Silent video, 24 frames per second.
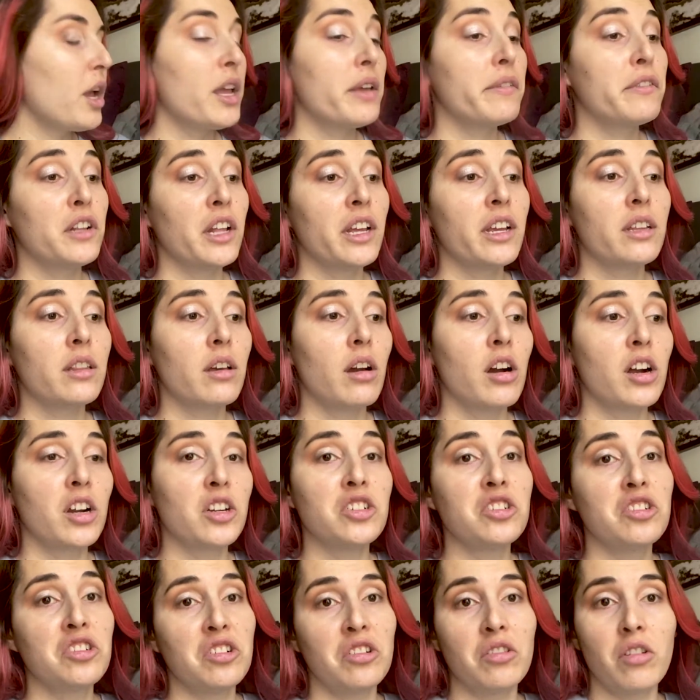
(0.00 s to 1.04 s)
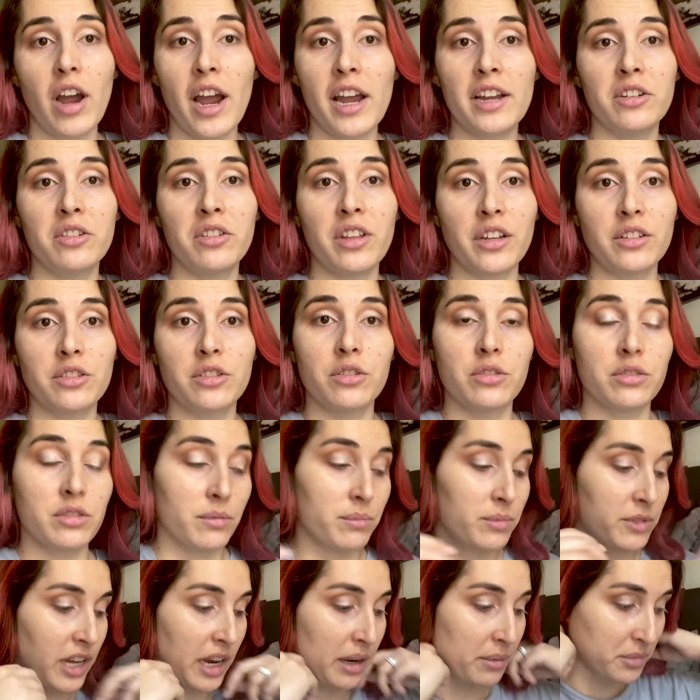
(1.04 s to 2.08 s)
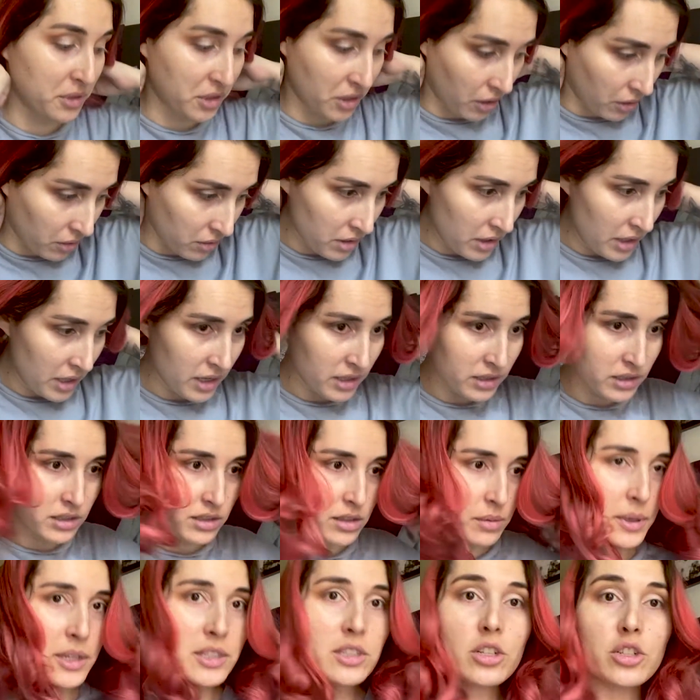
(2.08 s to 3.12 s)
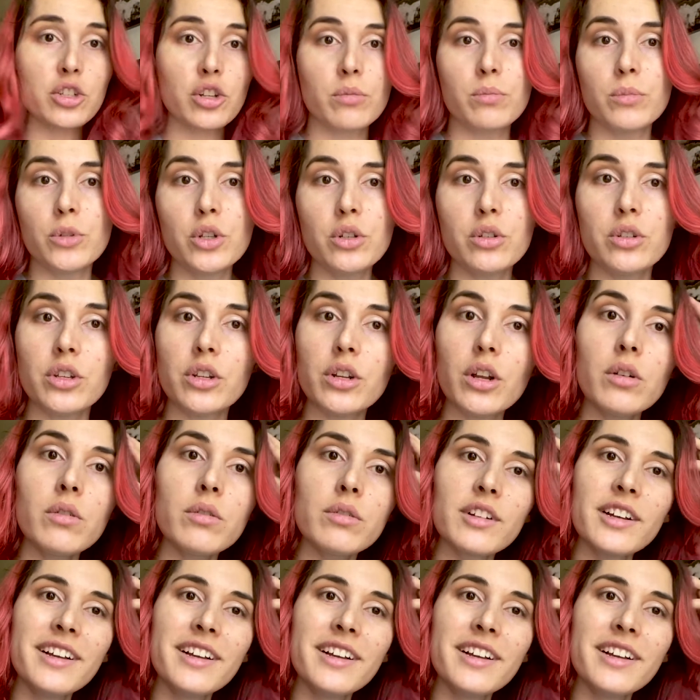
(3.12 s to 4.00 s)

if you like the harsh too, I do that too sometimes, so just depends on your mood, you know.